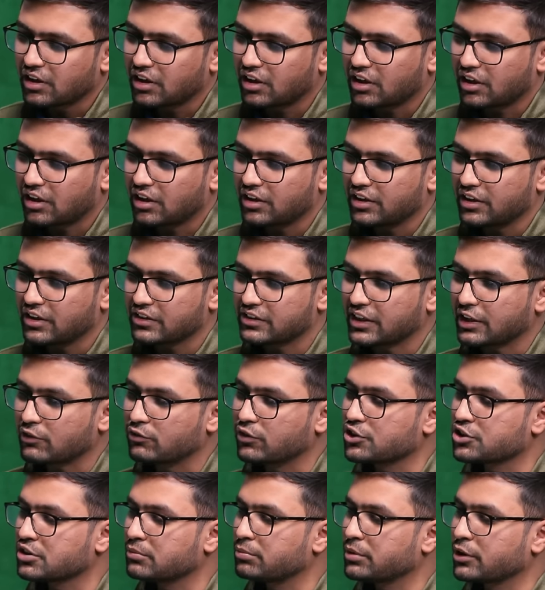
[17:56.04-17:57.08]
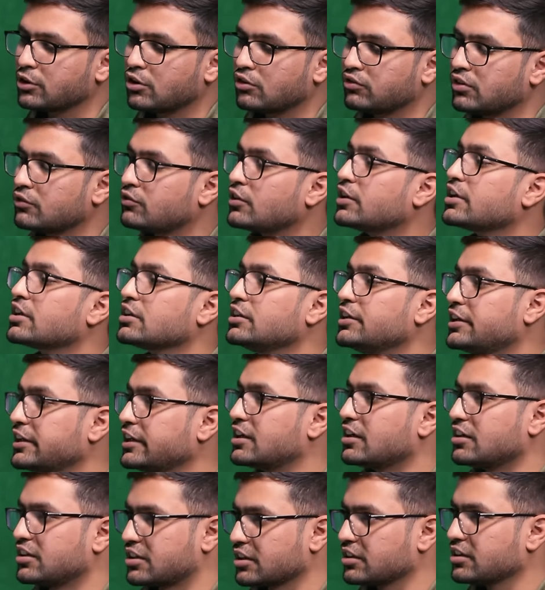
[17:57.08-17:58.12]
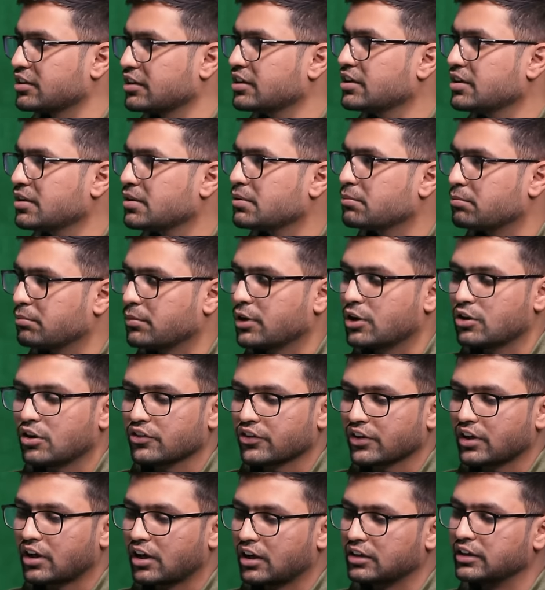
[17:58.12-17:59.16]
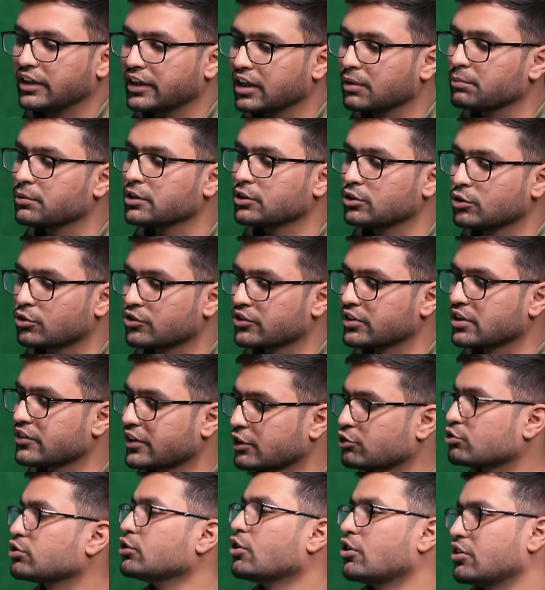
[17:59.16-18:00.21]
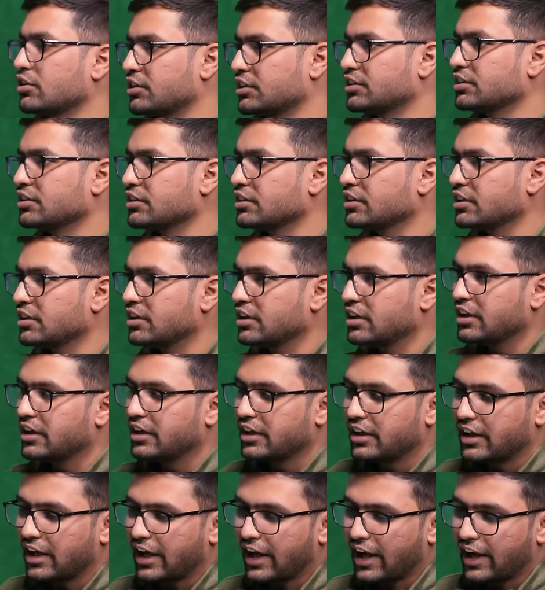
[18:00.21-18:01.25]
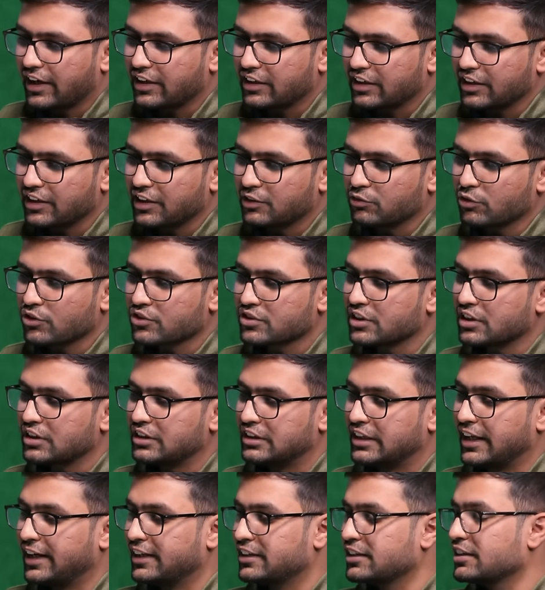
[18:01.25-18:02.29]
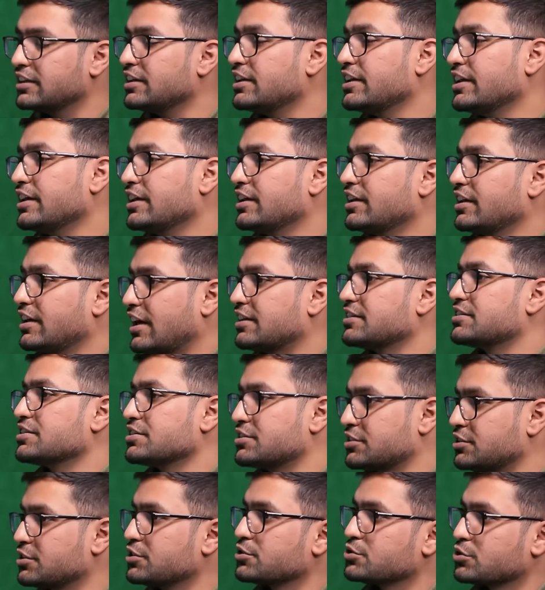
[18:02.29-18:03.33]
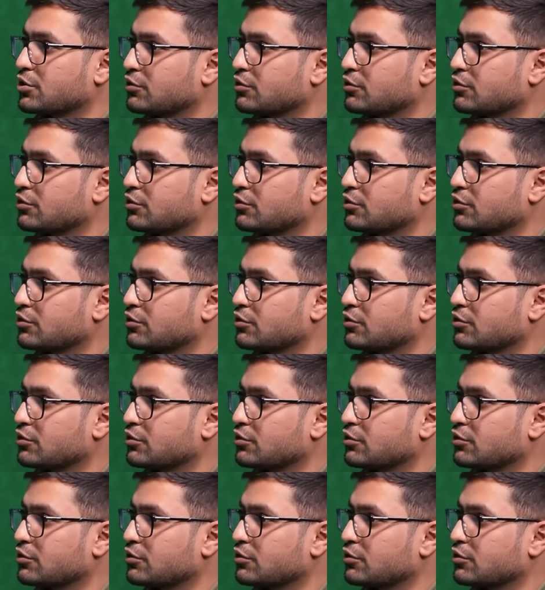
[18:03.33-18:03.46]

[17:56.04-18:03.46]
like worshipping of a fertility cult, because lingam denotes a sexual organ. Mm. And it was the later day ancestors